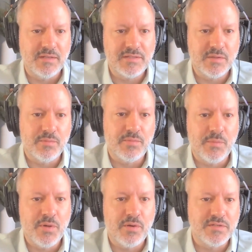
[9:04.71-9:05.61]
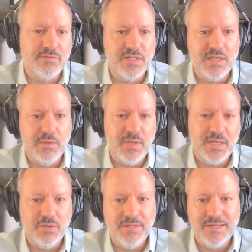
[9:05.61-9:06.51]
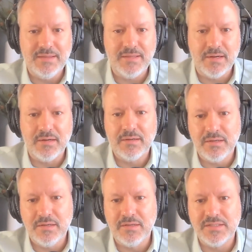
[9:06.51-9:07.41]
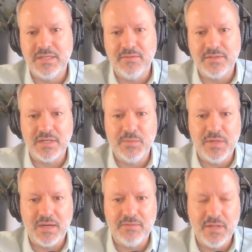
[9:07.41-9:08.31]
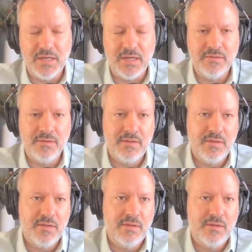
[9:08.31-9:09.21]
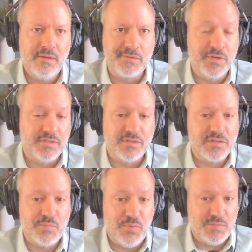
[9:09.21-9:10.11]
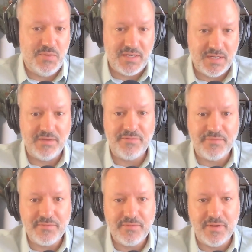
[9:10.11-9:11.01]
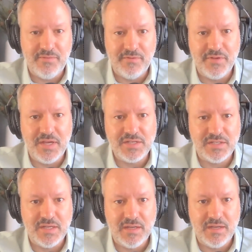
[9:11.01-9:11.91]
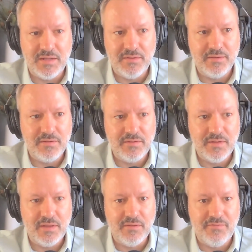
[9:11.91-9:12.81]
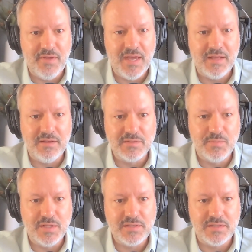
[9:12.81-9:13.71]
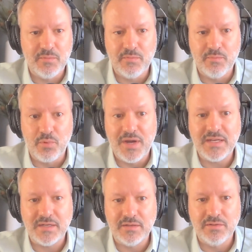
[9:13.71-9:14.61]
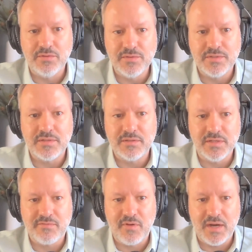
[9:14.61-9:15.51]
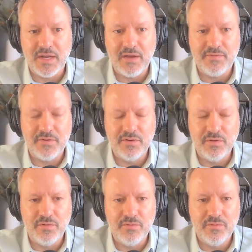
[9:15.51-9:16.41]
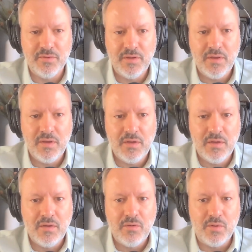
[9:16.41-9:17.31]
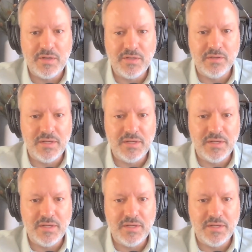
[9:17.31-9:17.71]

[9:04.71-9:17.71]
some components of GDP, and you can get there, or you can see if it's going to be out of line. Good. So speaking of inflation and the Fed, there's been some breaking news this Friday afternoon. Why don't you lead